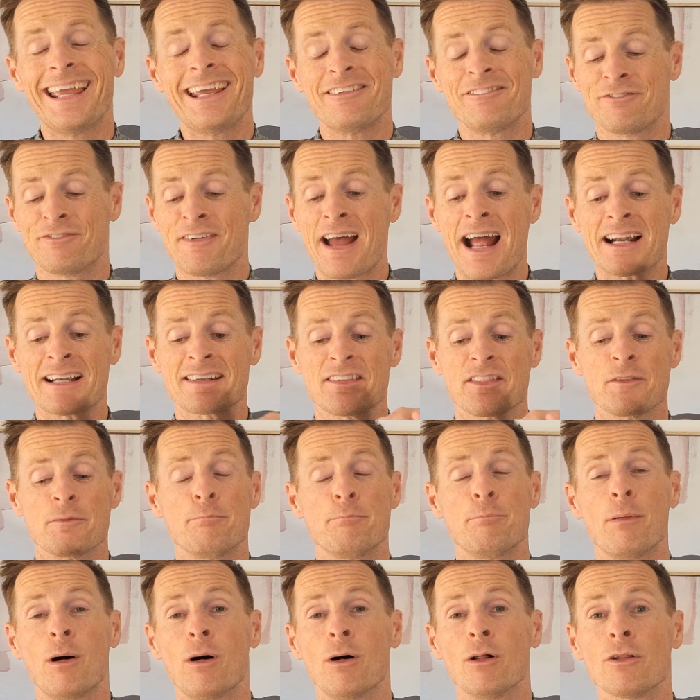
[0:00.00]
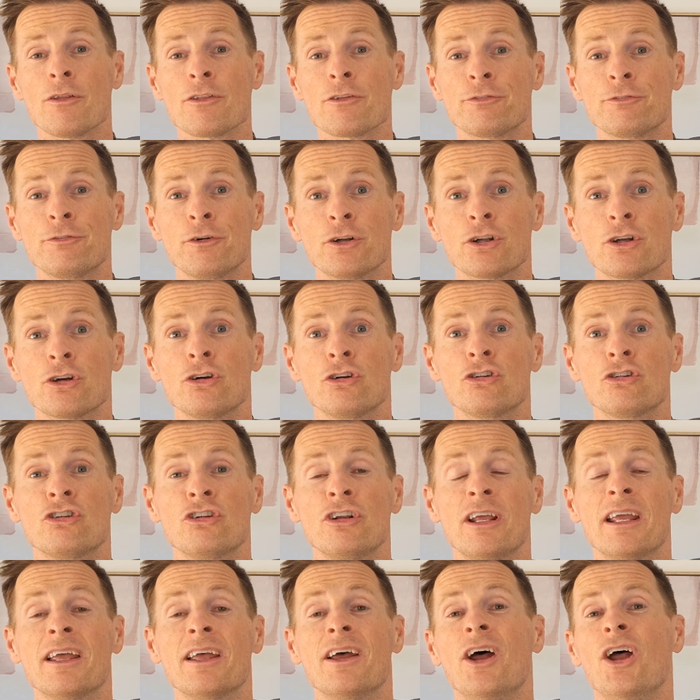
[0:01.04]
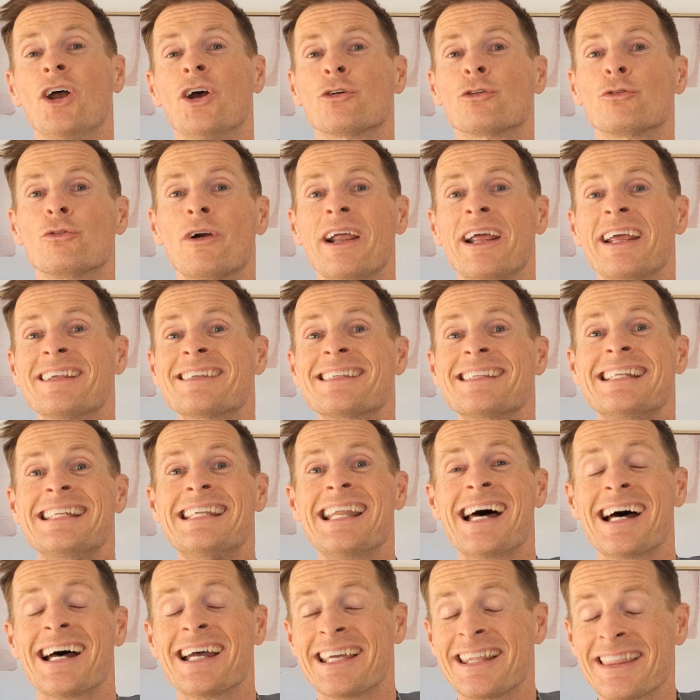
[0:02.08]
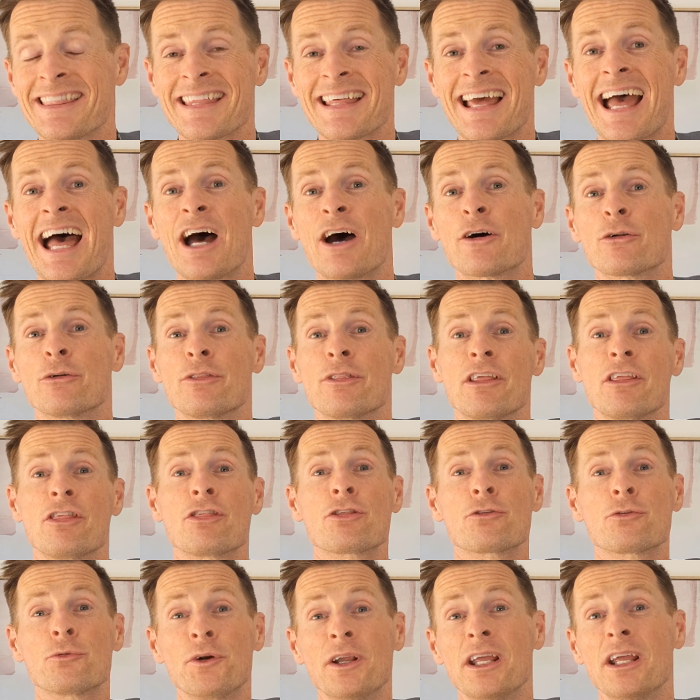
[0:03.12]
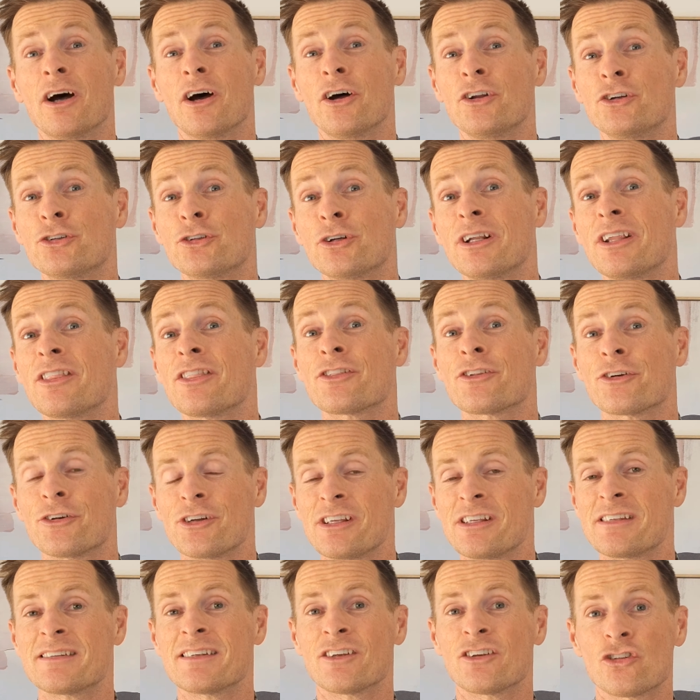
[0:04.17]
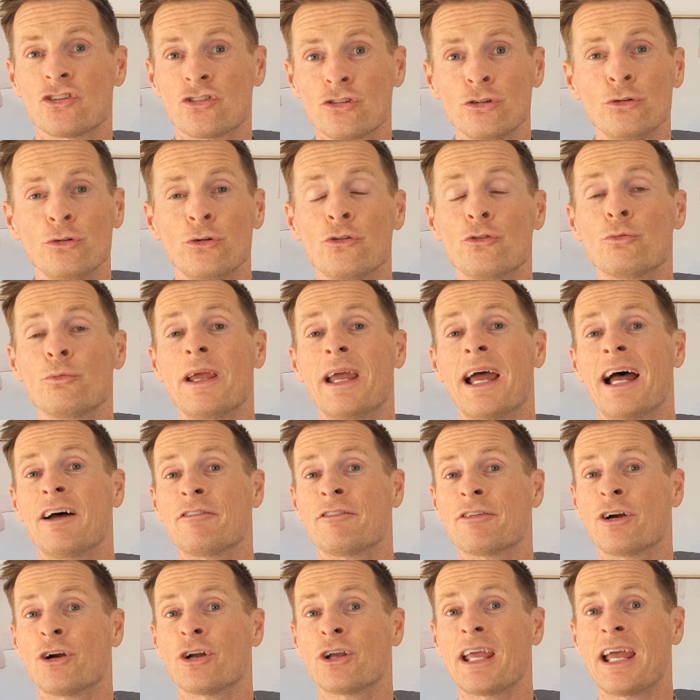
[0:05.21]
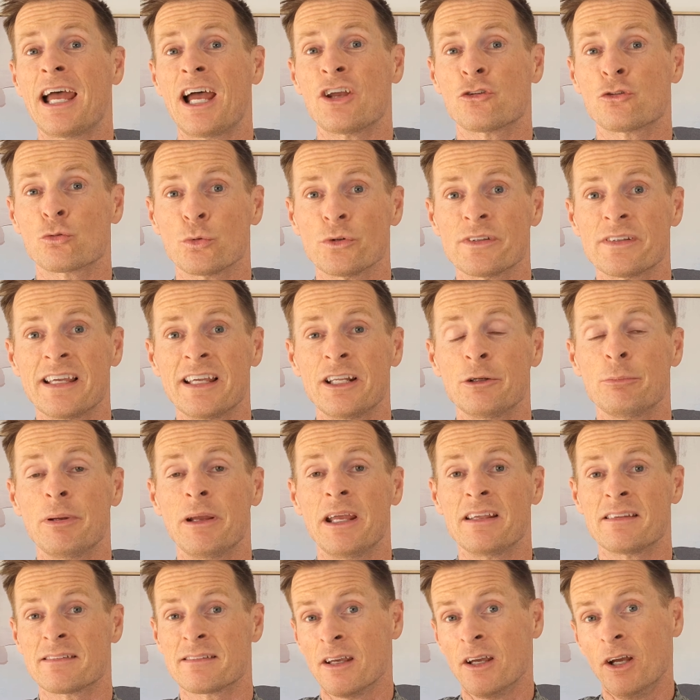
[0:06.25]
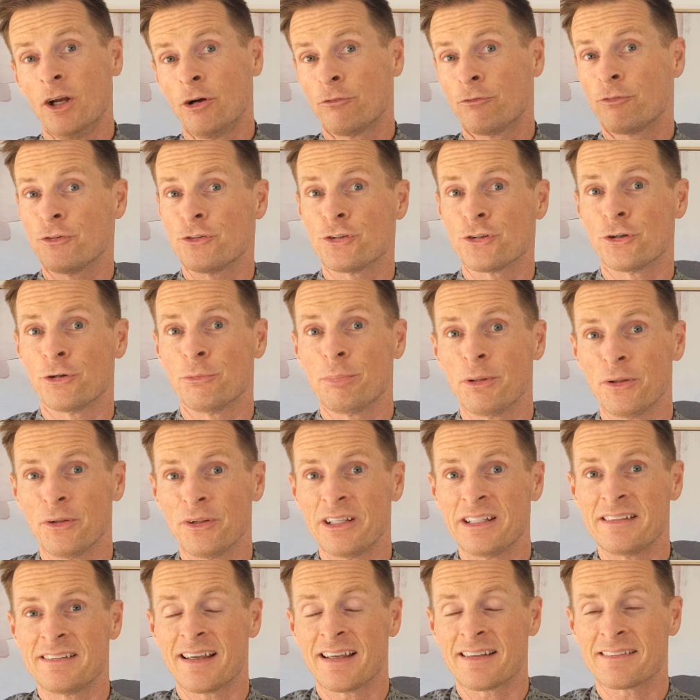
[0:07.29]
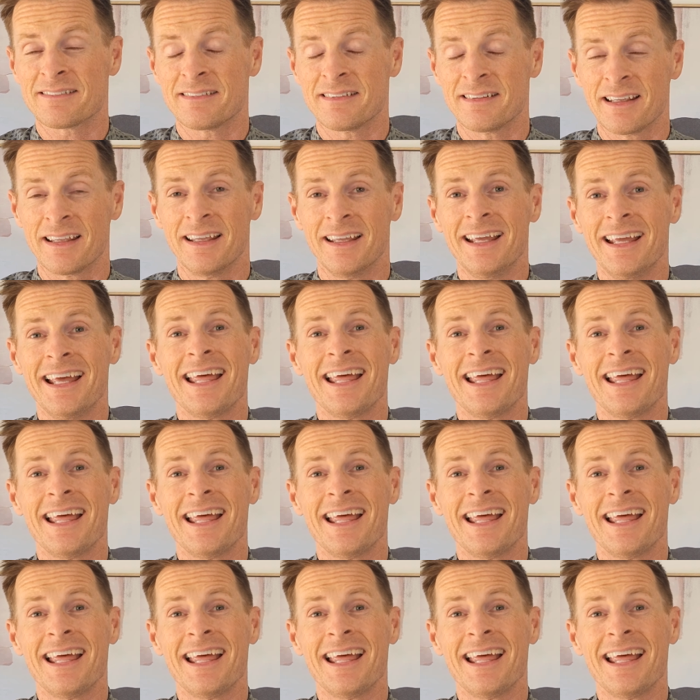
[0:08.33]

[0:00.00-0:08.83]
In fact, the ball of the foot cushioning ranks 9th out of the 336 shoes we have in our casual database for durability testing.